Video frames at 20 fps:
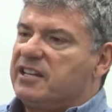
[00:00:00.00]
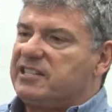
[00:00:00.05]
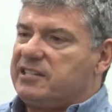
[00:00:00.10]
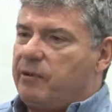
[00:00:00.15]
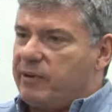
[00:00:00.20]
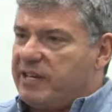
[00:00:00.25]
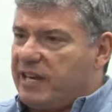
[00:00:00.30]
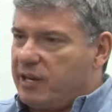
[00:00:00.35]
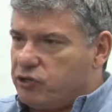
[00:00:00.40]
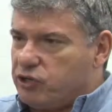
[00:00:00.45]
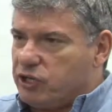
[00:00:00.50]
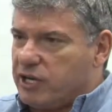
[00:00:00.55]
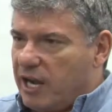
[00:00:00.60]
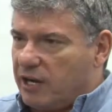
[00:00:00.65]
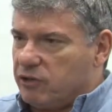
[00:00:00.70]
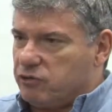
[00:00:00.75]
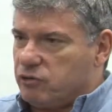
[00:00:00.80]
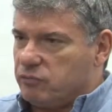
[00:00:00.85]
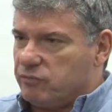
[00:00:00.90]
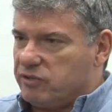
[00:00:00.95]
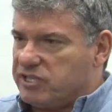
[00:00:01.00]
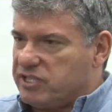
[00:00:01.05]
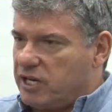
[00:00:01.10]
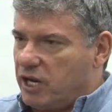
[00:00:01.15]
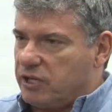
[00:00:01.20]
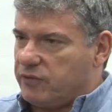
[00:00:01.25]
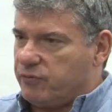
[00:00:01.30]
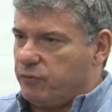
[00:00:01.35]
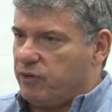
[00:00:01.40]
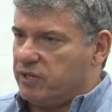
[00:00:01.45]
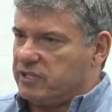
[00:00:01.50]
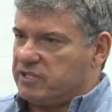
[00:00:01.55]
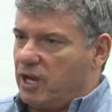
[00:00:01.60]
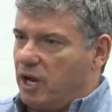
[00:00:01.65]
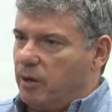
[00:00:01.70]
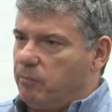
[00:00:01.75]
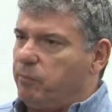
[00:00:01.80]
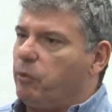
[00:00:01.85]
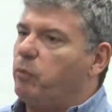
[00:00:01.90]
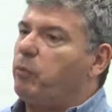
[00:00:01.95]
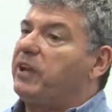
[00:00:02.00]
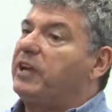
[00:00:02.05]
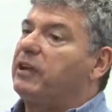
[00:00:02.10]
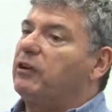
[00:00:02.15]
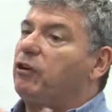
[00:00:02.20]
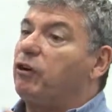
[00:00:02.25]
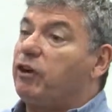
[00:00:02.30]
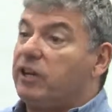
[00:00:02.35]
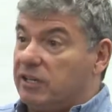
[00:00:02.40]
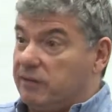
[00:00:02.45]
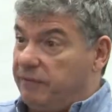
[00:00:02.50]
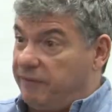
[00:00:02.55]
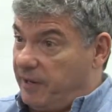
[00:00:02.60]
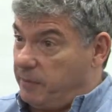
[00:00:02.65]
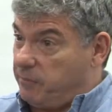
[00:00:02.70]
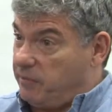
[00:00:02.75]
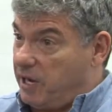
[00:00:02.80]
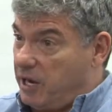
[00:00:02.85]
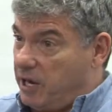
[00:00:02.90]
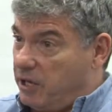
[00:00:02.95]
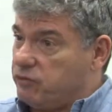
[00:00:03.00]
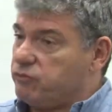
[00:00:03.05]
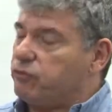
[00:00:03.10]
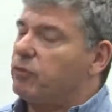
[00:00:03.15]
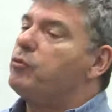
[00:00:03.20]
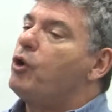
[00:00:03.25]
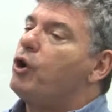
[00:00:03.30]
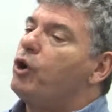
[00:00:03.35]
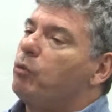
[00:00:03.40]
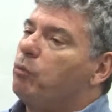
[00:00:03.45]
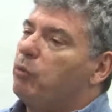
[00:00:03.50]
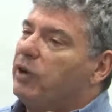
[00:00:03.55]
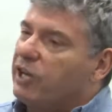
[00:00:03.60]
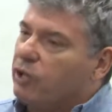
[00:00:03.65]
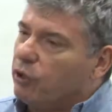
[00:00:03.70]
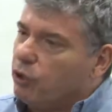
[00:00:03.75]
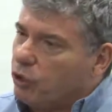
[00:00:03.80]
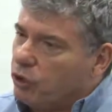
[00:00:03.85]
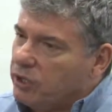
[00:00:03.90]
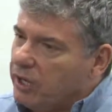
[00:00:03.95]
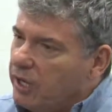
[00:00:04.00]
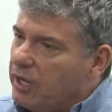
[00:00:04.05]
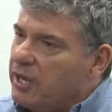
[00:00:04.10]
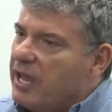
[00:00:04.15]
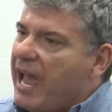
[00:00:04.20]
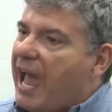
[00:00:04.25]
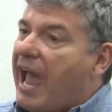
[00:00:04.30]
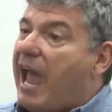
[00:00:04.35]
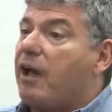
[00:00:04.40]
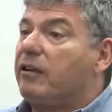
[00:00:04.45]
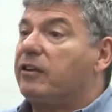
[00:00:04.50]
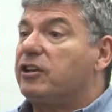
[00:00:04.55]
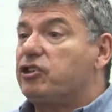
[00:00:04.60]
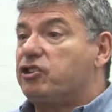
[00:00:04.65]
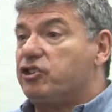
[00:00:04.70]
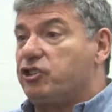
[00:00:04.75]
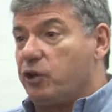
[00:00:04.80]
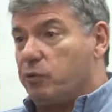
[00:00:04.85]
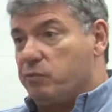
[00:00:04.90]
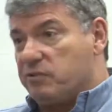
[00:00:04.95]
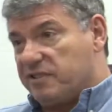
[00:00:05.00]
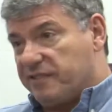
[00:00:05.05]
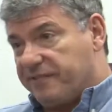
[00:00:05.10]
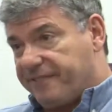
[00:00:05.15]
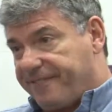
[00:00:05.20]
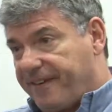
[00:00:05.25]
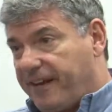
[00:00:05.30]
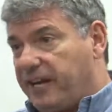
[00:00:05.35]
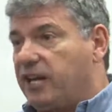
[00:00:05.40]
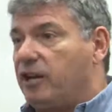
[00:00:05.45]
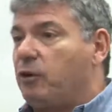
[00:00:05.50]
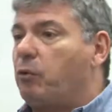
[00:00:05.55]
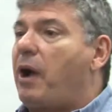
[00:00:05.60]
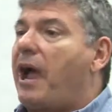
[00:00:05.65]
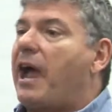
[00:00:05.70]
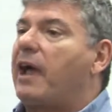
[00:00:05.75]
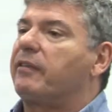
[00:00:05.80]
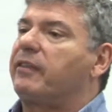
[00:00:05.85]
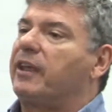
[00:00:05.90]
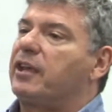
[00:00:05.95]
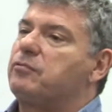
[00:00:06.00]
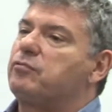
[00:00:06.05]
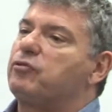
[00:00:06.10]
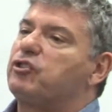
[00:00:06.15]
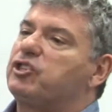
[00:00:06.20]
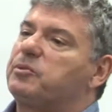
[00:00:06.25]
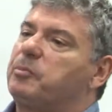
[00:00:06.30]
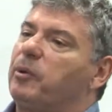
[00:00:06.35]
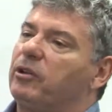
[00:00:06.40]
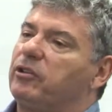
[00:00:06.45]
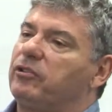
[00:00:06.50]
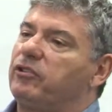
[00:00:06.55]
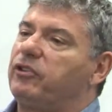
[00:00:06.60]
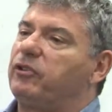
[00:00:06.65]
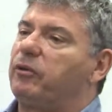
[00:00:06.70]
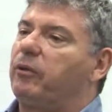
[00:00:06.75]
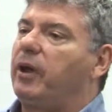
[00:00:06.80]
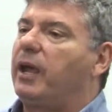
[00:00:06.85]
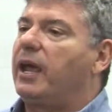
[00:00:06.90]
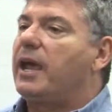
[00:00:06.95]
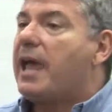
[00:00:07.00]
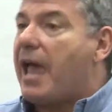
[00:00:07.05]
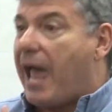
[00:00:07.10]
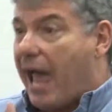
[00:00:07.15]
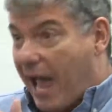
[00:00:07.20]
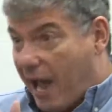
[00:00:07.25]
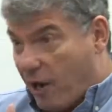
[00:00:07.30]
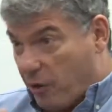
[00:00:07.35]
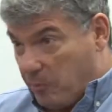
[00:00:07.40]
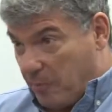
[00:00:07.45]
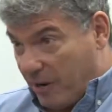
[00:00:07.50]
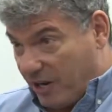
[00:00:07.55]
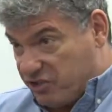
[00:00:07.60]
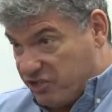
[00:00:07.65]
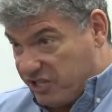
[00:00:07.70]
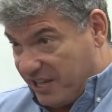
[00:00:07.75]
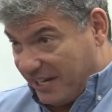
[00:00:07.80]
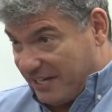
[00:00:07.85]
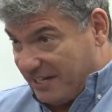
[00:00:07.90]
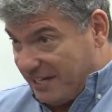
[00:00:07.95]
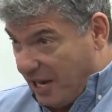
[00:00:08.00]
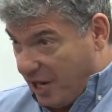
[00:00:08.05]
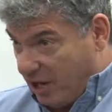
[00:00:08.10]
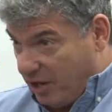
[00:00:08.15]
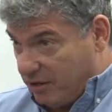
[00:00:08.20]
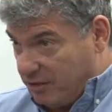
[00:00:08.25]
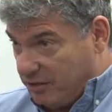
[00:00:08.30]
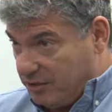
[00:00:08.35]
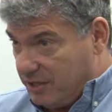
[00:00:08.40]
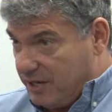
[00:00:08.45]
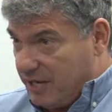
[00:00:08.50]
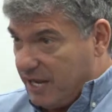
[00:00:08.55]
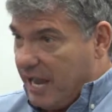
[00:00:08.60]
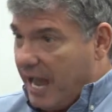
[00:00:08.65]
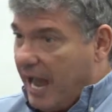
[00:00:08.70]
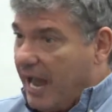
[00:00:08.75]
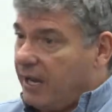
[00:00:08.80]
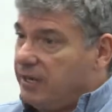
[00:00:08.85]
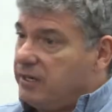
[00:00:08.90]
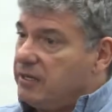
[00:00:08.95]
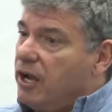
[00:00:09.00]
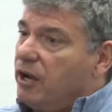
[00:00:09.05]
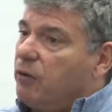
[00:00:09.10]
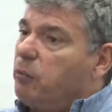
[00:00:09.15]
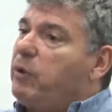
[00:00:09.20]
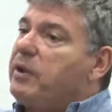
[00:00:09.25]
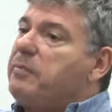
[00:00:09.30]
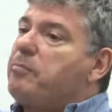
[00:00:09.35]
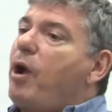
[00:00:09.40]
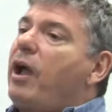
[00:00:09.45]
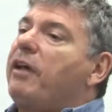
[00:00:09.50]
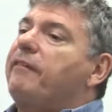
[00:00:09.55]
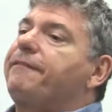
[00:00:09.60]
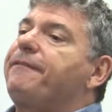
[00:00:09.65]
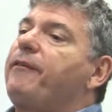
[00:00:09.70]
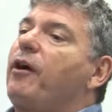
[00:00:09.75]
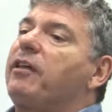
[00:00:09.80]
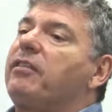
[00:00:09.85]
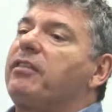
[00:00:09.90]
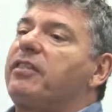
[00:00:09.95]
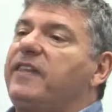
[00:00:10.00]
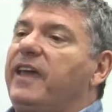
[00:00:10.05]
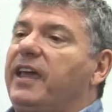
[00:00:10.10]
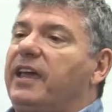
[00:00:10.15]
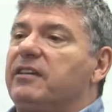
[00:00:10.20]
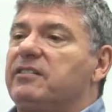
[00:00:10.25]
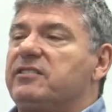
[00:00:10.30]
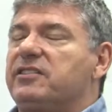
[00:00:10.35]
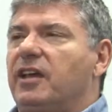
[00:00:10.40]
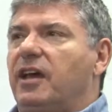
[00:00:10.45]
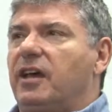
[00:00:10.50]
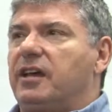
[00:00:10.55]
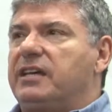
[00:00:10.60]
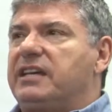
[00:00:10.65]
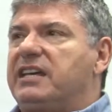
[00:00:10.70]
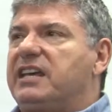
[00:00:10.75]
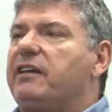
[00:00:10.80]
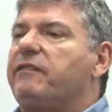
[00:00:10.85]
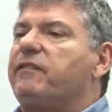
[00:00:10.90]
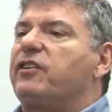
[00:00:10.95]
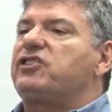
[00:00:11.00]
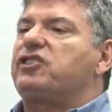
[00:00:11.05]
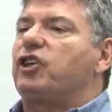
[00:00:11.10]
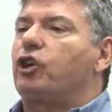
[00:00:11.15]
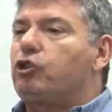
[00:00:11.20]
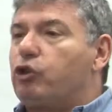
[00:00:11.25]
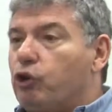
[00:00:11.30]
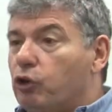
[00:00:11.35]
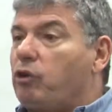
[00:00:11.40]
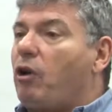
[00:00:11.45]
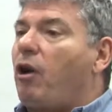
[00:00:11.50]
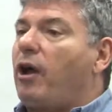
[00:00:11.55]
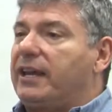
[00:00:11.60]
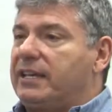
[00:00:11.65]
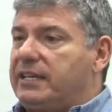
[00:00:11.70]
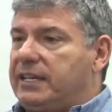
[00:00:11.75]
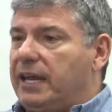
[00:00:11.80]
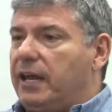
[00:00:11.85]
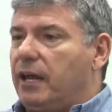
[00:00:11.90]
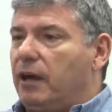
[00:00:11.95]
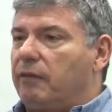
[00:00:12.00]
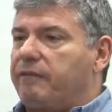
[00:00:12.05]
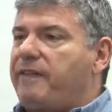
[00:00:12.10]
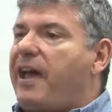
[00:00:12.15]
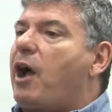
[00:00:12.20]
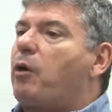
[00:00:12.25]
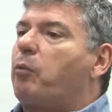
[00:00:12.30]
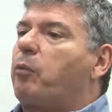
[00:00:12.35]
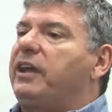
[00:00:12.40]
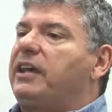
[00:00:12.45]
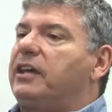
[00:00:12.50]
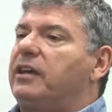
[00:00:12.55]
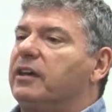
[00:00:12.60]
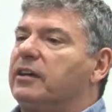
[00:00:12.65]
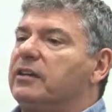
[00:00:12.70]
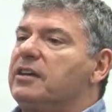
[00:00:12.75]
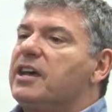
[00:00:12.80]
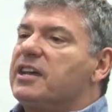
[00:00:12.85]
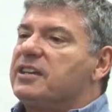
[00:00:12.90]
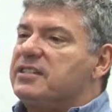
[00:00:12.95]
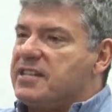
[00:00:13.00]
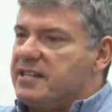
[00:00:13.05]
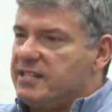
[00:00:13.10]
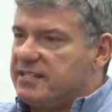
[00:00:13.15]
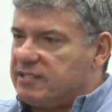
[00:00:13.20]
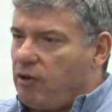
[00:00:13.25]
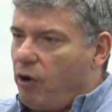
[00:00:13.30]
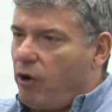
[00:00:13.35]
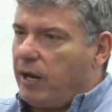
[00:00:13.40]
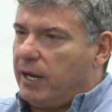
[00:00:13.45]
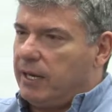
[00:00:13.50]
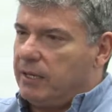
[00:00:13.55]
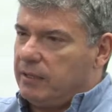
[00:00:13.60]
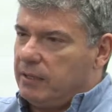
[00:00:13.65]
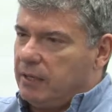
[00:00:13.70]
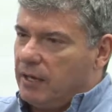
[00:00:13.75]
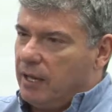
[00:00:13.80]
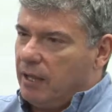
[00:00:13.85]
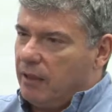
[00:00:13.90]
So in educational research, for example, we can look at the flipped classroom, we can look at how the students feel, how they respond to it, how much they learn, and we might find things that give us a good idea of how we can design